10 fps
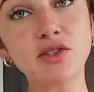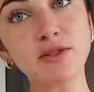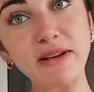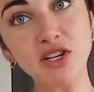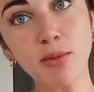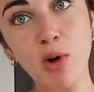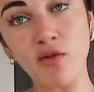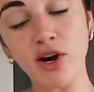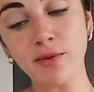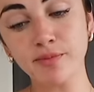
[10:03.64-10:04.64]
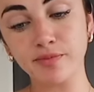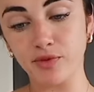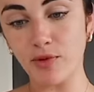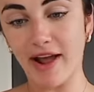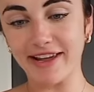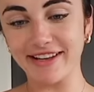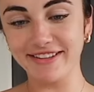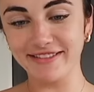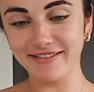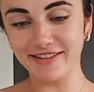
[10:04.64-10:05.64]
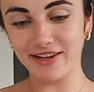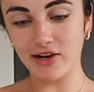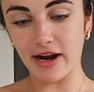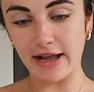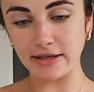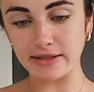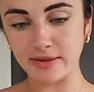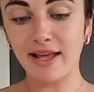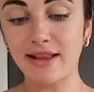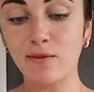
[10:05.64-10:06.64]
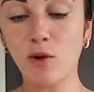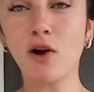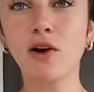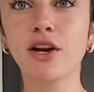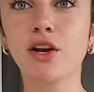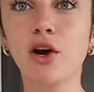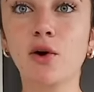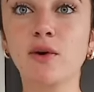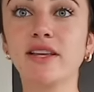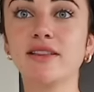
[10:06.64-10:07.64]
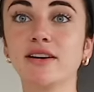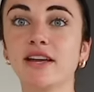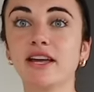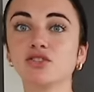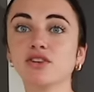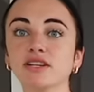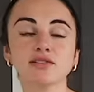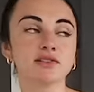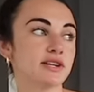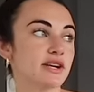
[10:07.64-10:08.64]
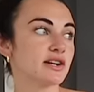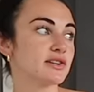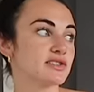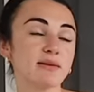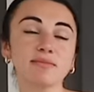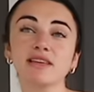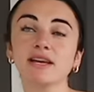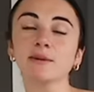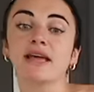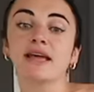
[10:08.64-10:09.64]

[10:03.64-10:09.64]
who's about to come over? Ryan. You're correct. And then we're all gonna go either get drinks or dinner or something,